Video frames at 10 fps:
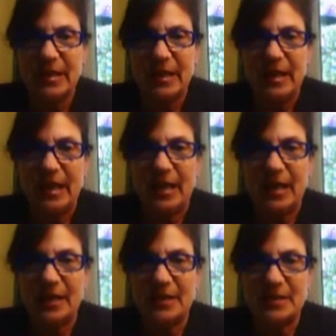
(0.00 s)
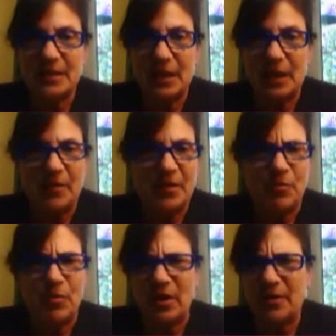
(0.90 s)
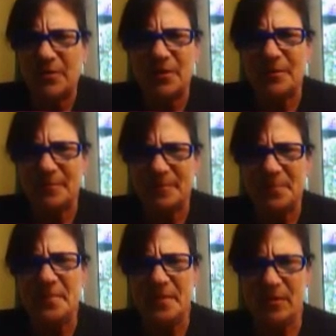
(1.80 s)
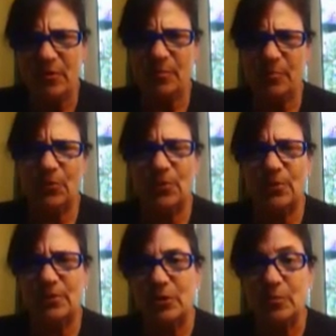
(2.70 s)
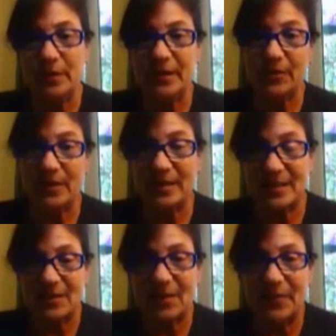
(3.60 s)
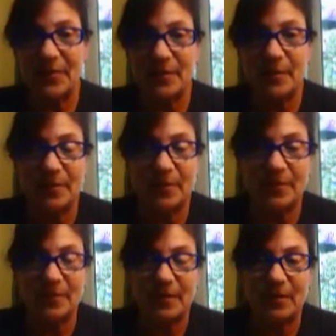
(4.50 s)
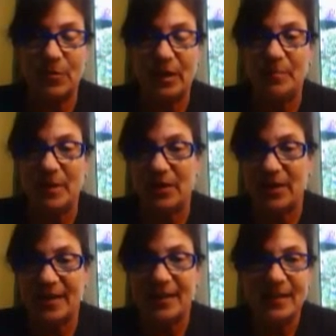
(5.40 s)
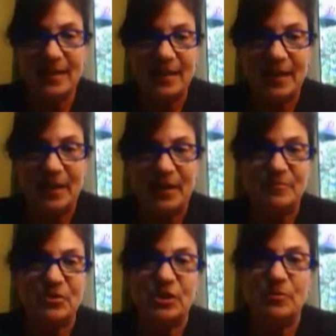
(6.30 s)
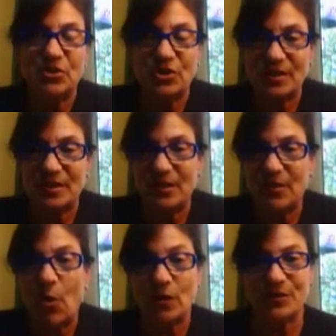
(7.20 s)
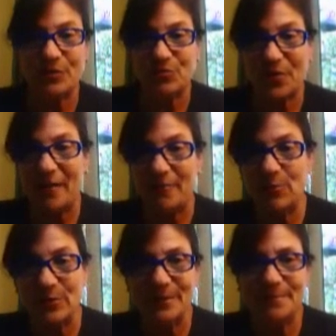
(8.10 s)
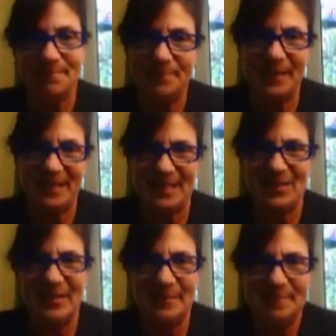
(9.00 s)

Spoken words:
And there were other notable luminaries on the Queen Mary. She was just also traveled, basically.